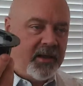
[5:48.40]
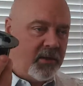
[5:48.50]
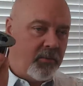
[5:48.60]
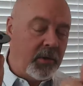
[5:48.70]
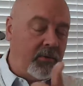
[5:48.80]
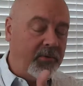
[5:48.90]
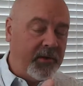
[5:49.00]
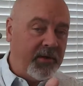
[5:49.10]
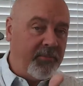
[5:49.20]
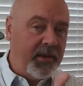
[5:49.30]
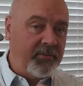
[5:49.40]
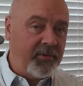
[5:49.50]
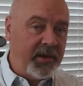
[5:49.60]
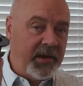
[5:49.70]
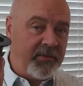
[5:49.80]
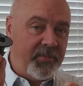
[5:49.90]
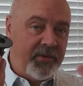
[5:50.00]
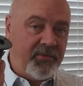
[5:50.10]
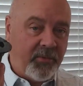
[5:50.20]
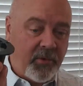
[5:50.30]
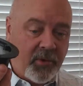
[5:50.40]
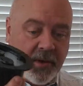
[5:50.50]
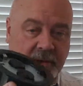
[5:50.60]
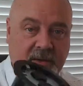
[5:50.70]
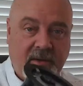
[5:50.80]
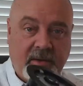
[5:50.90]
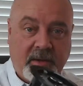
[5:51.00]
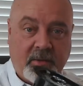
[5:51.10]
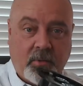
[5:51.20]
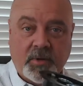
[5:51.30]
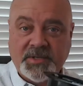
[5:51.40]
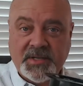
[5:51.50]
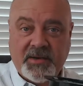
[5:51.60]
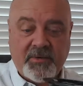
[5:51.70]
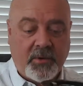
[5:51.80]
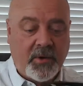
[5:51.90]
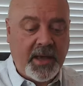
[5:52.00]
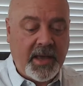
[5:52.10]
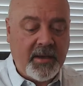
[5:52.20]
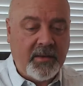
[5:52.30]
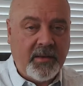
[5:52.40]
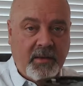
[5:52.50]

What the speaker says: It'll work with an FB3, FB4, and or a 7 or an 8.